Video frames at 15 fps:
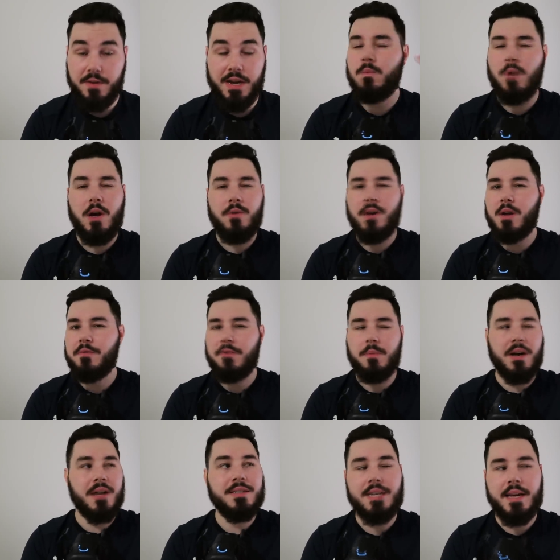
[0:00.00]
and well known for
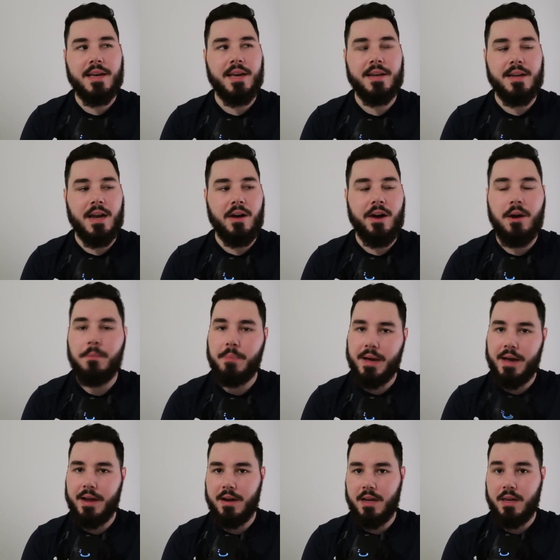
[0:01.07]
about a decade now how
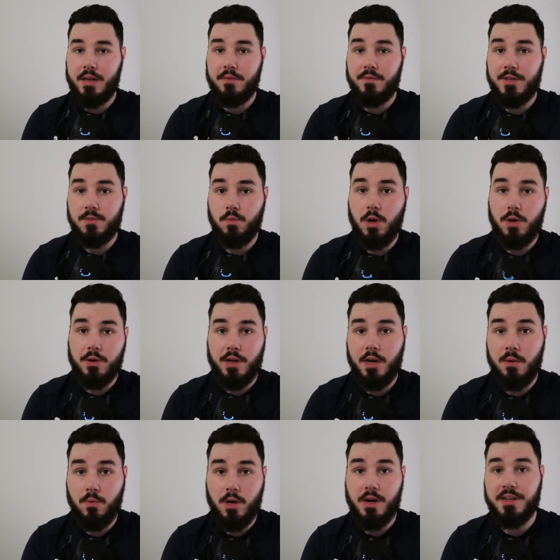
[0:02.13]
badly these World
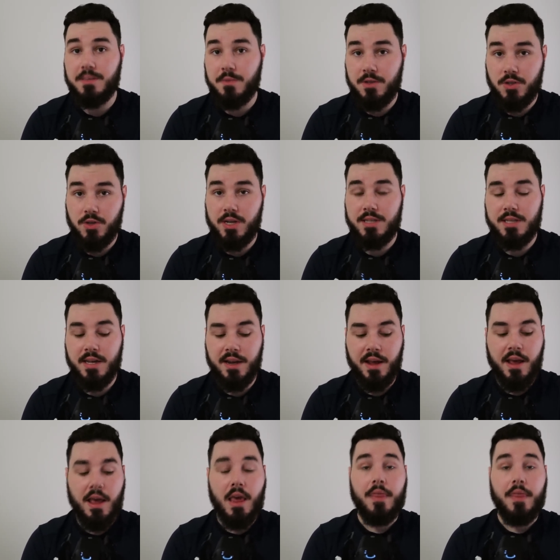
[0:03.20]
Cup workers have been treated,